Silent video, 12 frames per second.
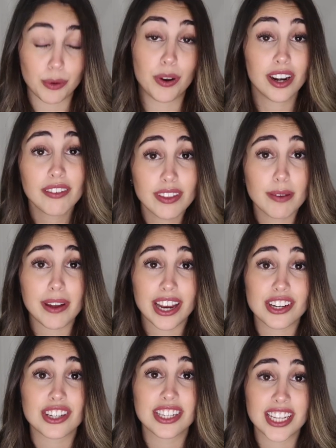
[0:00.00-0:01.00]
One of them
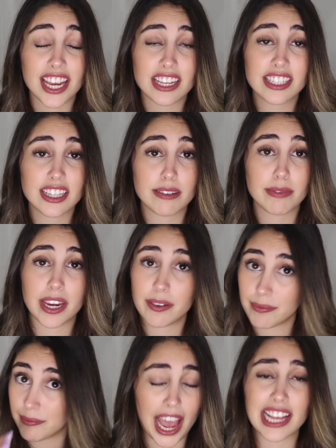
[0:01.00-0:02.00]
actually texted
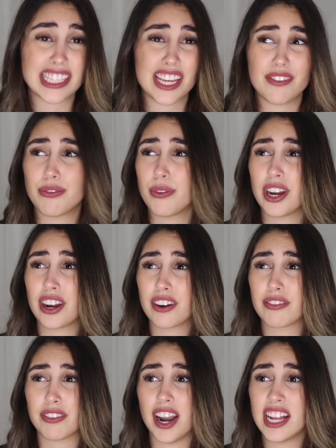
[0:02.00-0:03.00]
me as if we're
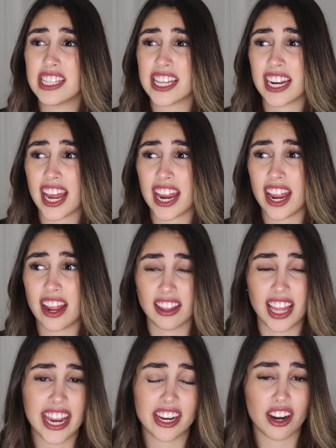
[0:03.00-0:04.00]
friends and I
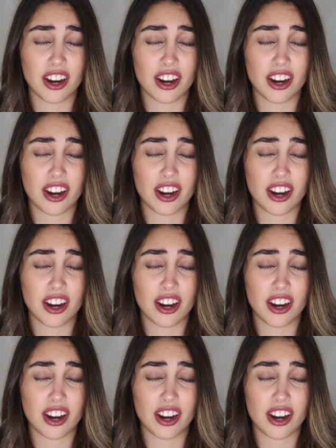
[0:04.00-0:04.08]
like